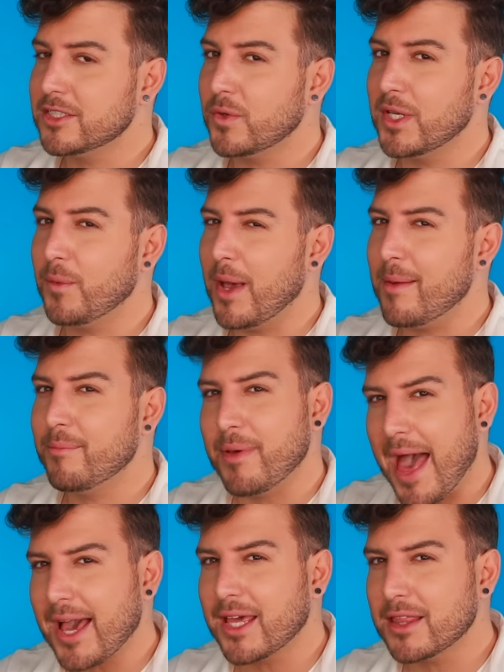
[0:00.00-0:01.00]
So he went
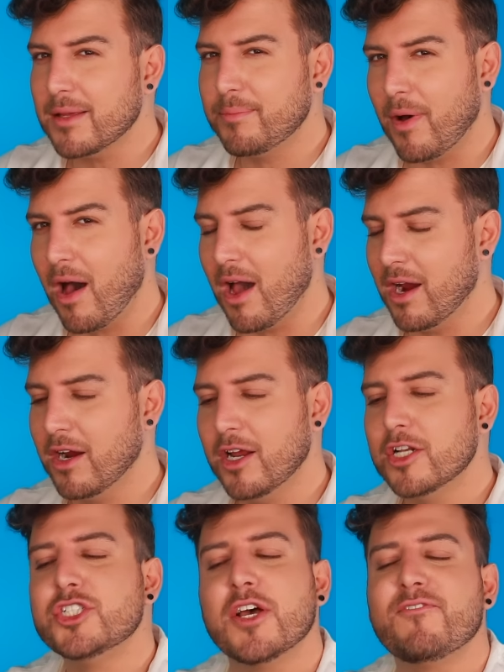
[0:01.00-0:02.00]
back in the bar
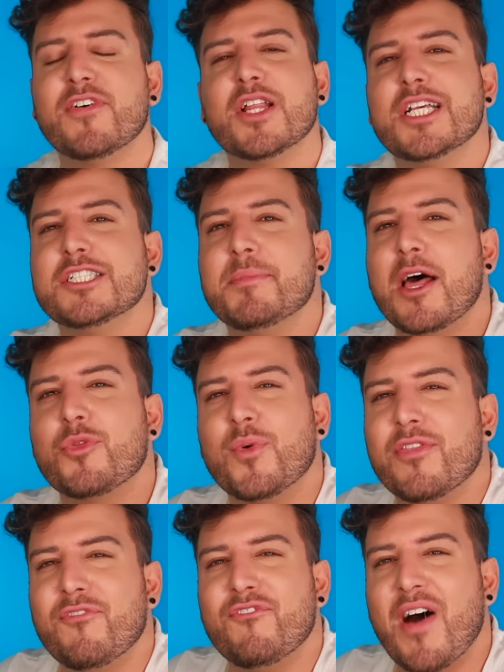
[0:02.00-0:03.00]
to fill his mouth
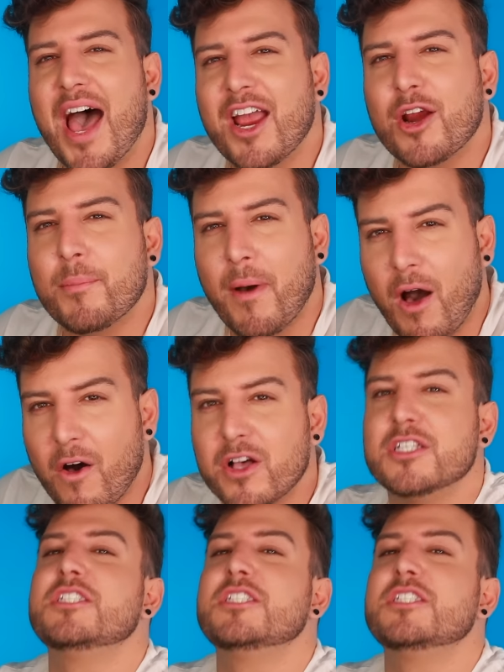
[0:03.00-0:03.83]
with Fireball,